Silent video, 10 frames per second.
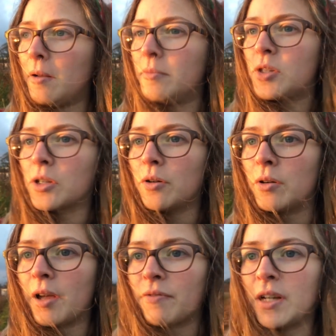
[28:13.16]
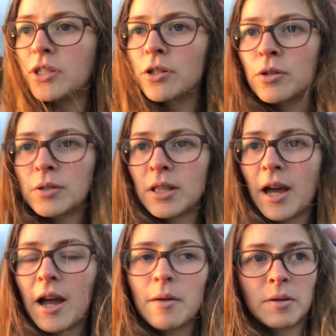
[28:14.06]
So if I do go to
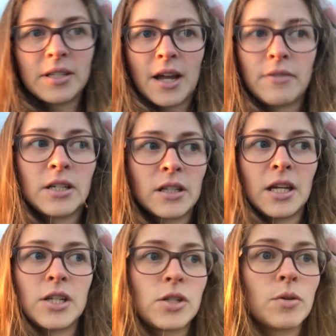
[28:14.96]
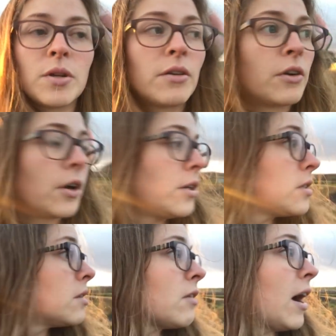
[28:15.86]
that, I will definitely show you
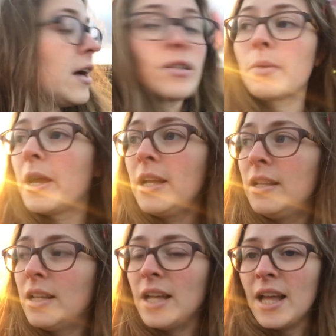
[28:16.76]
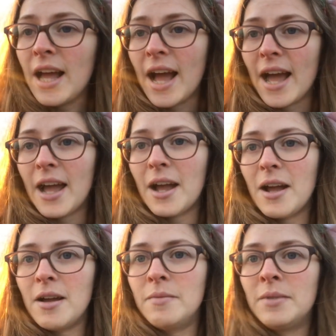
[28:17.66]
around that as well.
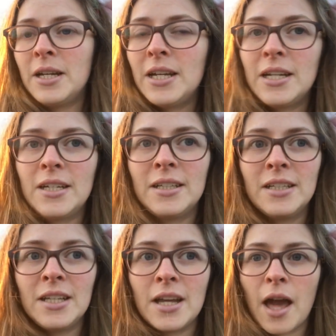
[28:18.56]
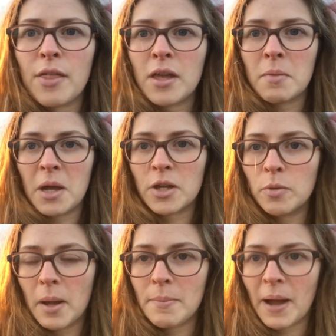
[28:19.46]
I think I might go
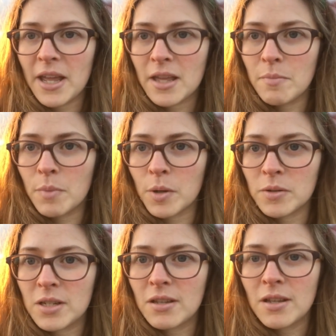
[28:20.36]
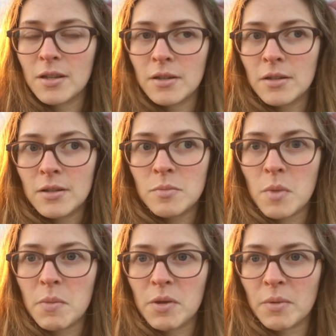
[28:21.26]
by bike and boat,
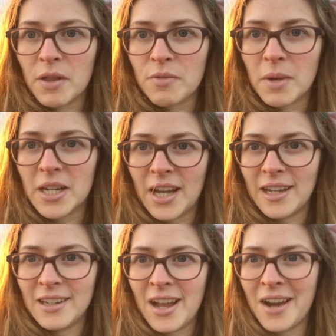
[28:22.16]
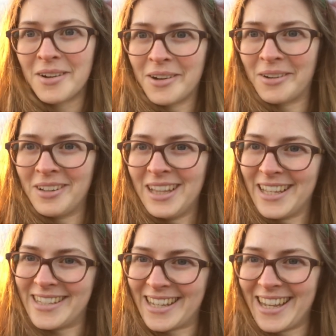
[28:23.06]
maybe with my dad, I don't know,
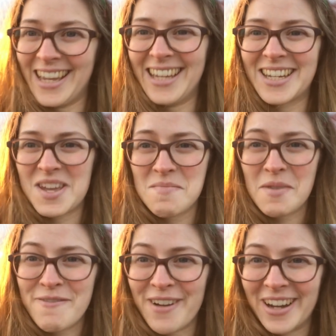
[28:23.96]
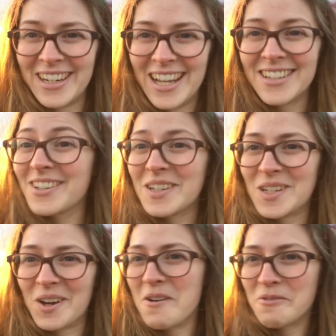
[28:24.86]
let's see. Could be fun. I'll do a
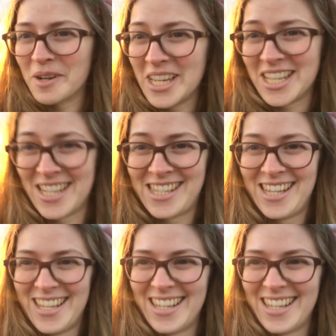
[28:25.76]
tour of Wales.